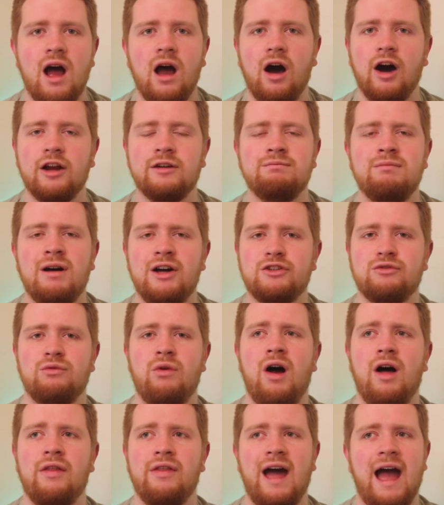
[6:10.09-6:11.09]
I'd much
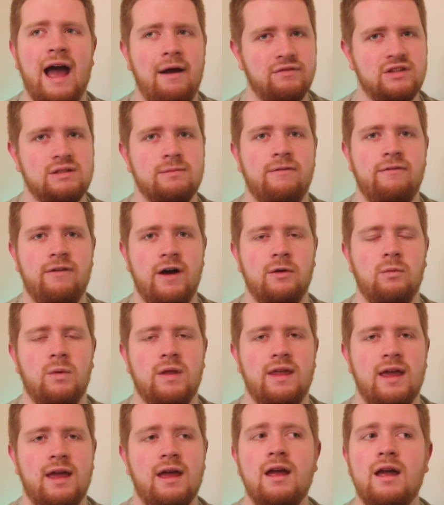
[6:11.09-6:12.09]
rather have some fun with
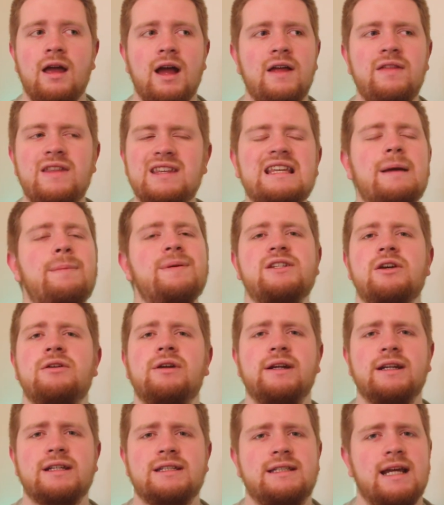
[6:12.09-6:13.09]
it, and this episode
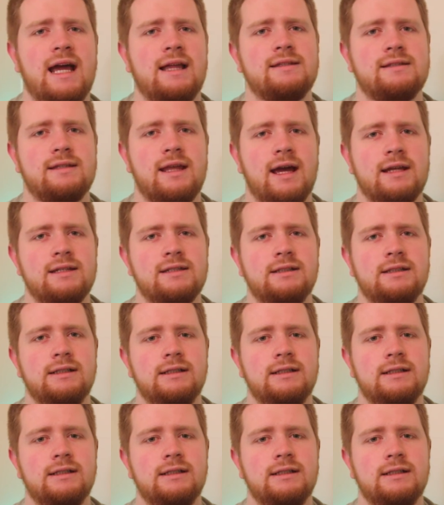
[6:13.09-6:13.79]
understands that.